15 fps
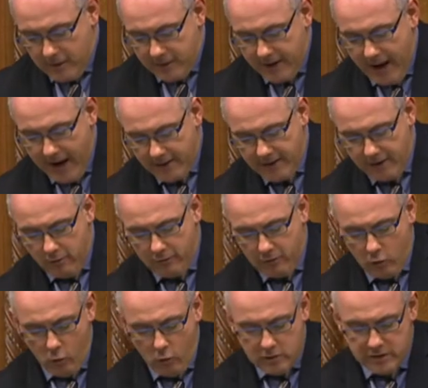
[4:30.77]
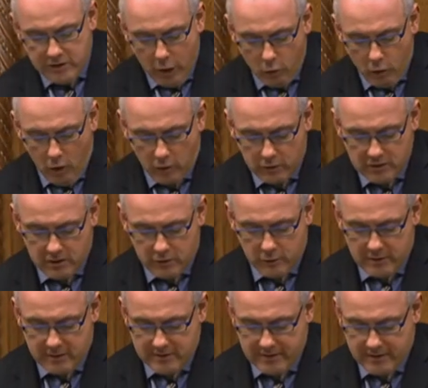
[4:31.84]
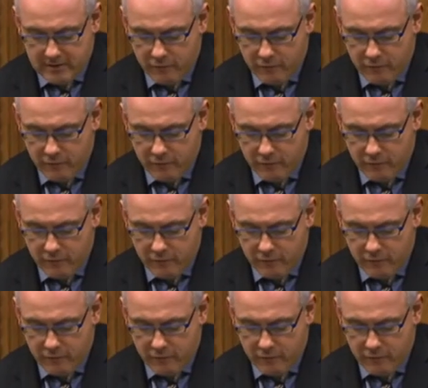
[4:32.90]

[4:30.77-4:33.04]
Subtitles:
Yet there are of course no consequences